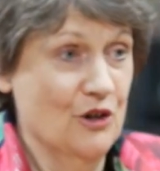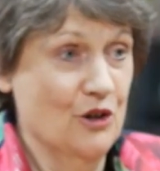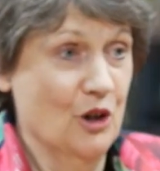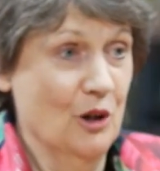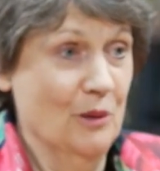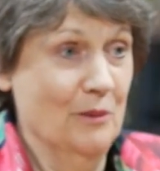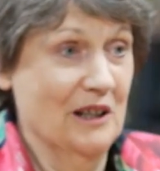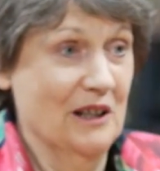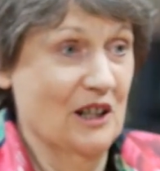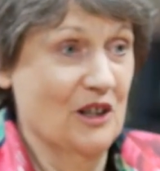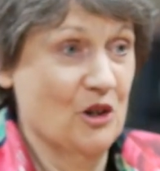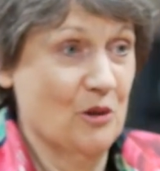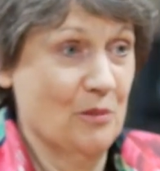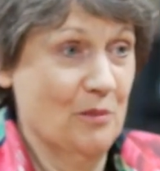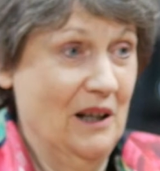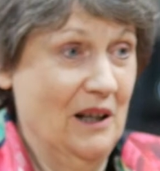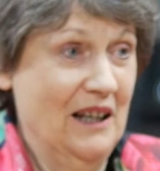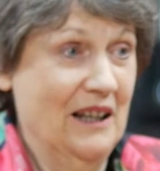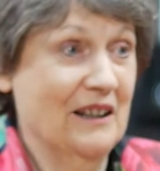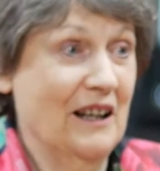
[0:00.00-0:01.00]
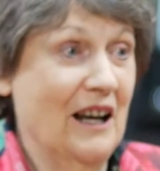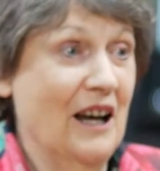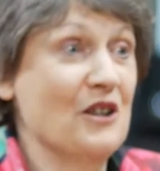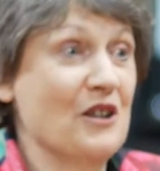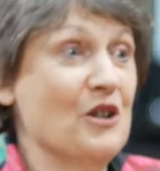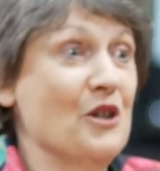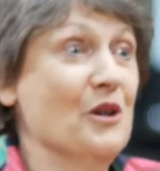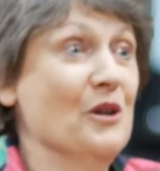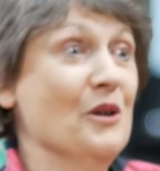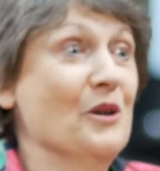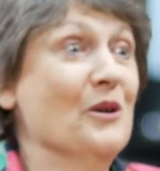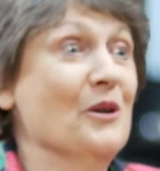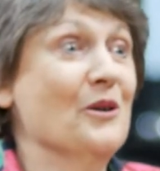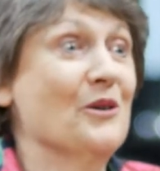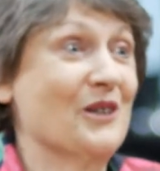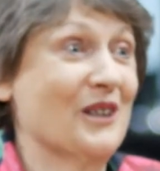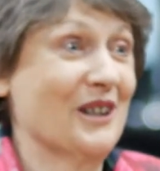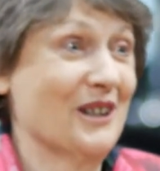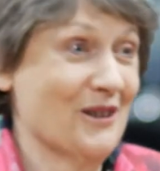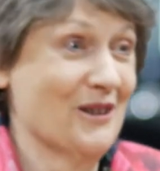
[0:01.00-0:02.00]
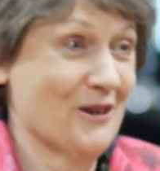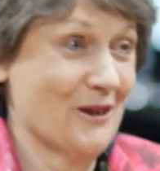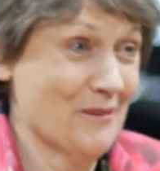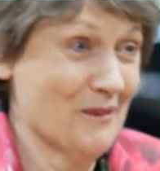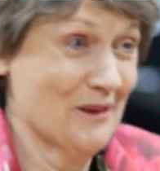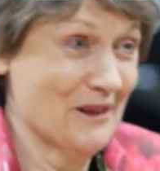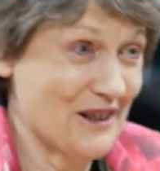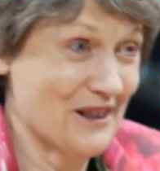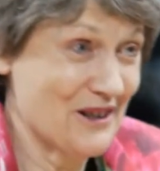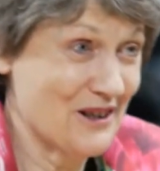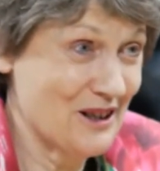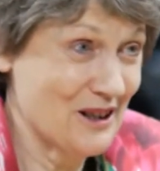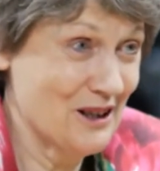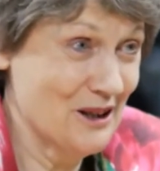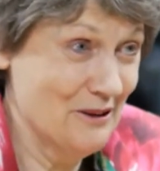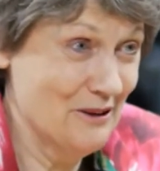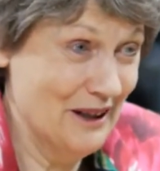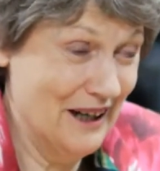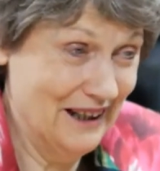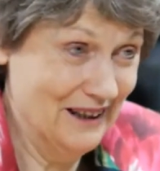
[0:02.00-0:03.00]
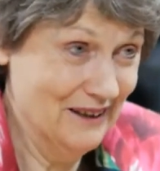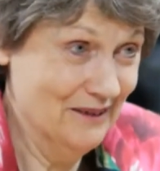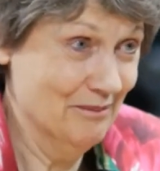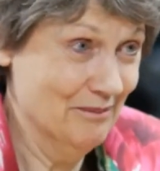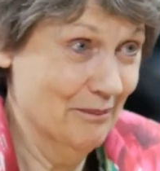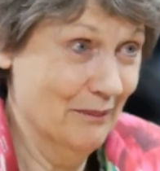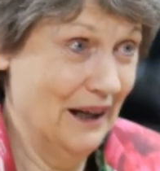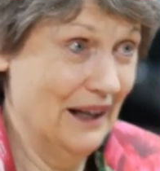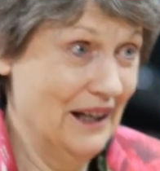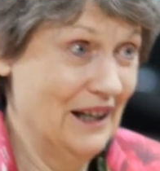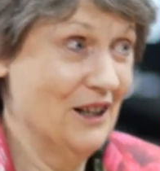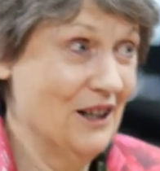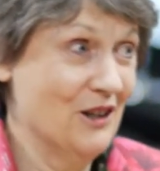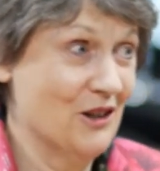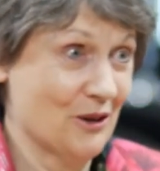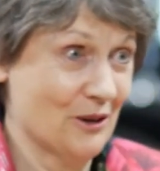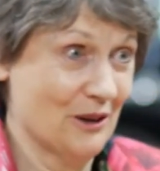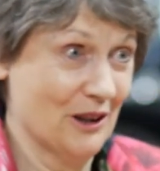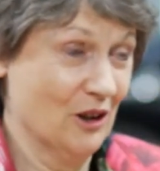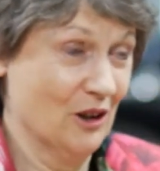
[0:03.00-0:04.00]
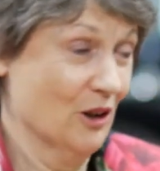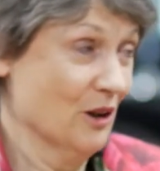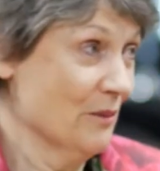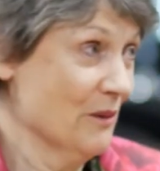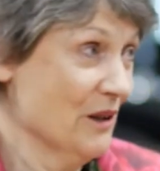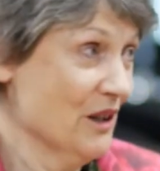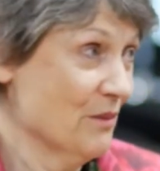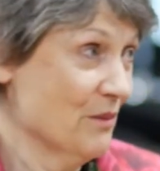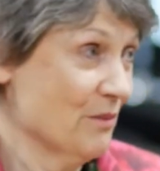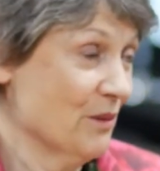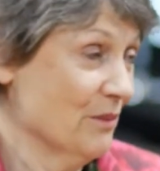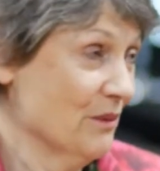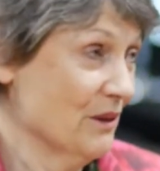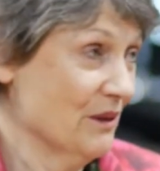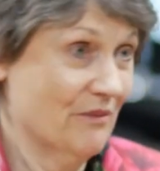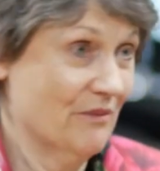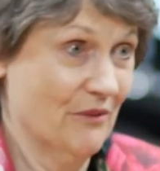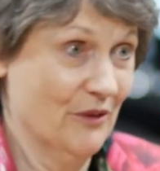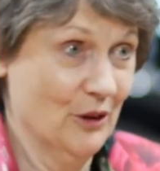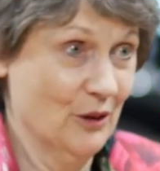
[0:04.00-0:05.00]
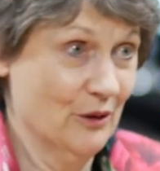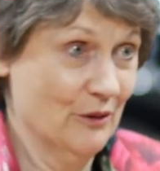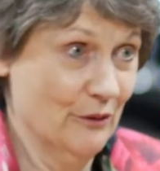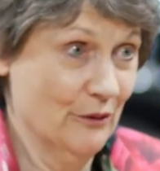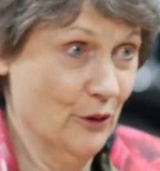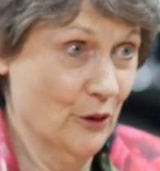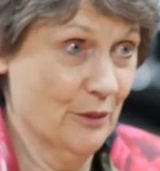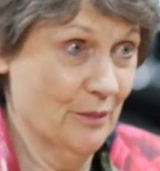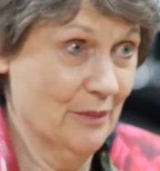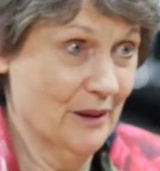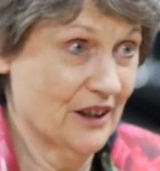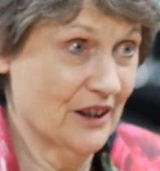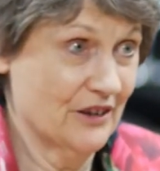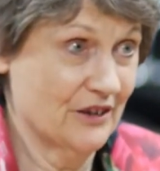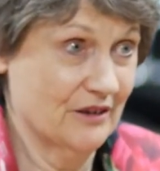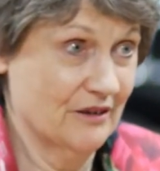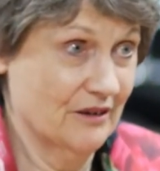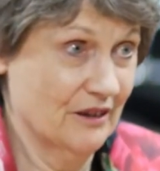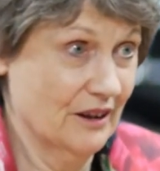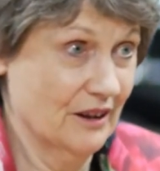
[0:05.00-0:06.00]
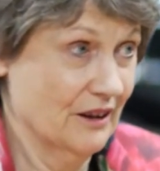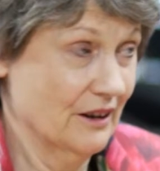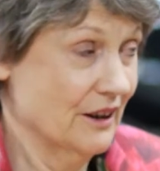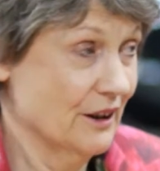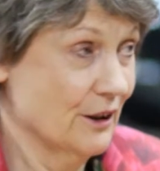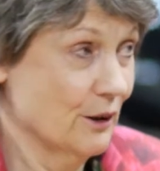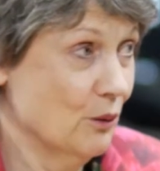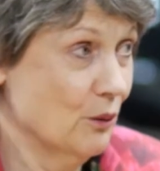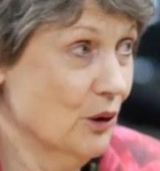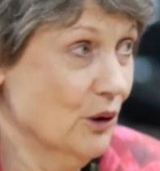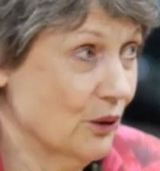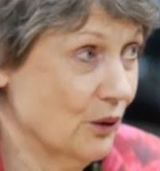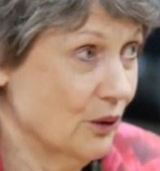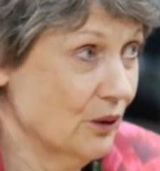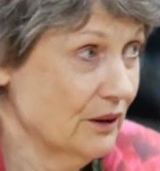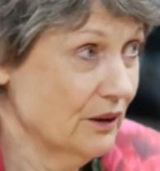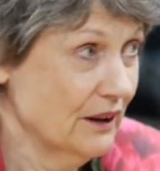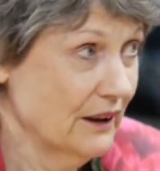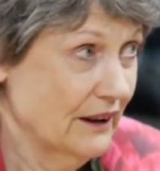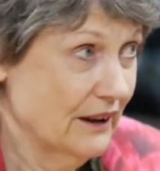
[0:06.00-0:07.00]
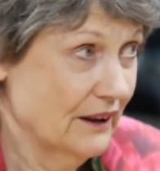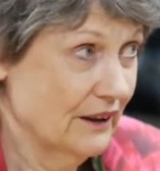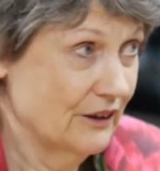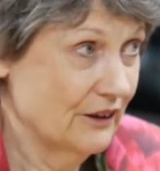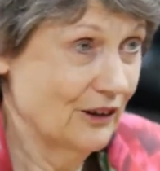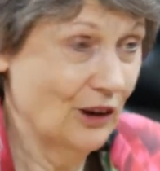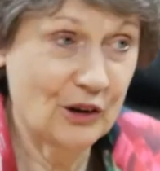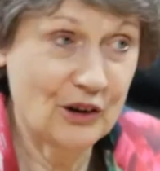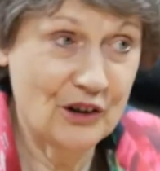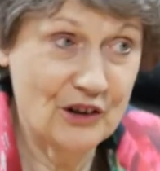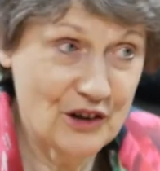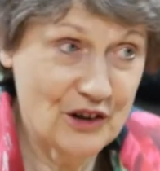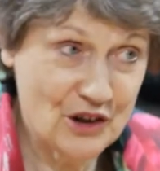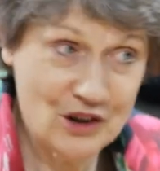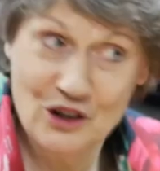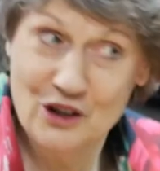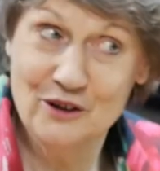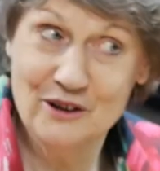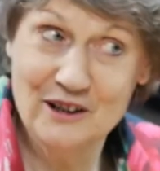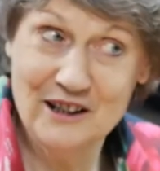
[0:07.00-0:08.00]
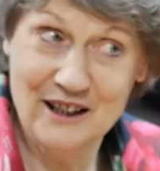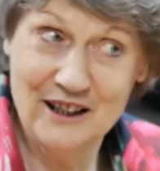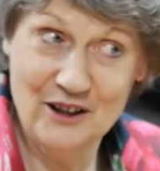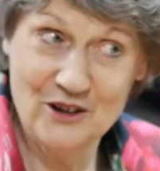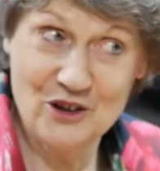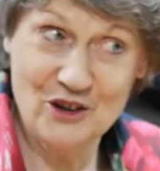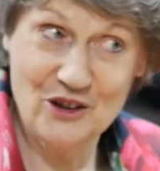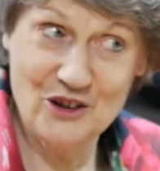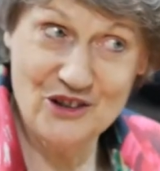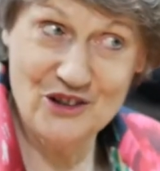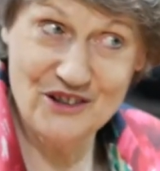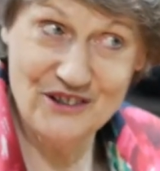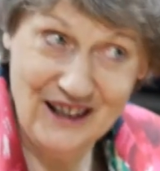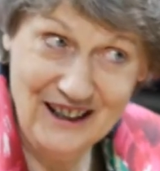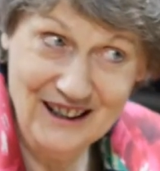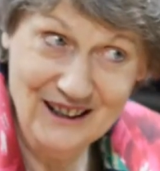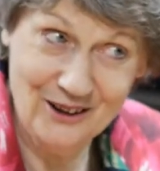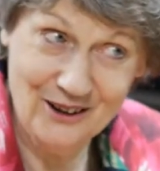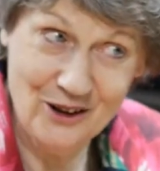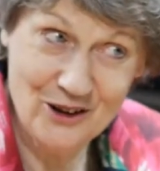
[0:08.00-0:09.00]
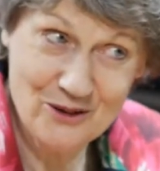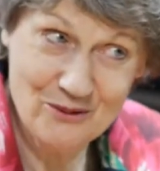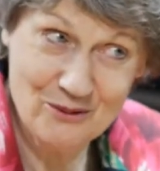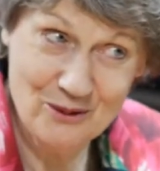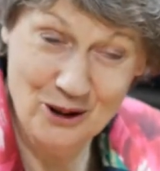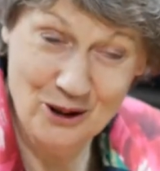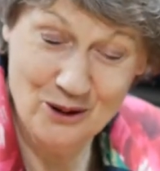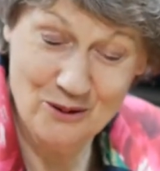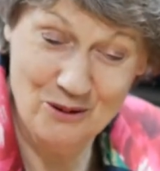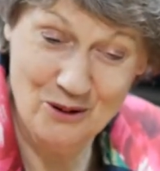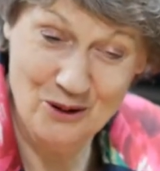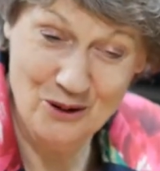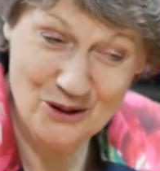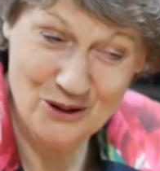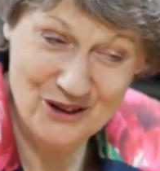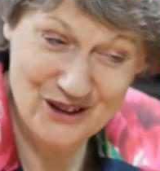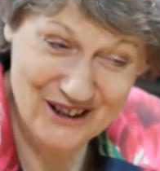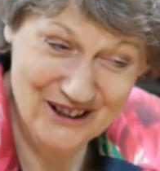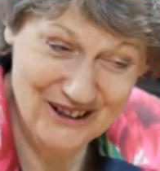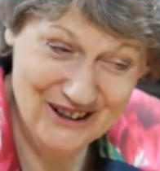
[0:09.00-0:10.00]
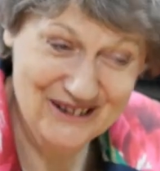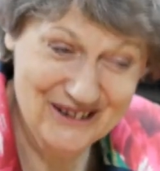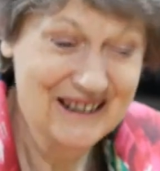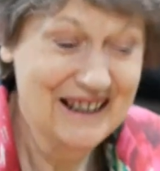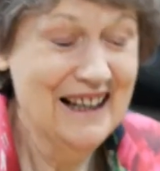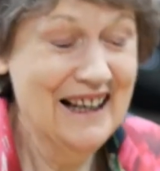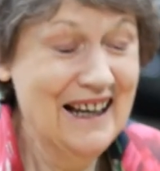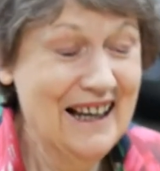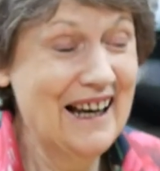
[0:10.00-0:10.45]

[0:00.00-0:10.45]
Germany and Japan are huge contributors to the UN, major economies, probably third and fourth biggest uh, in the world not on the Security Council because they lost World War II. Wow.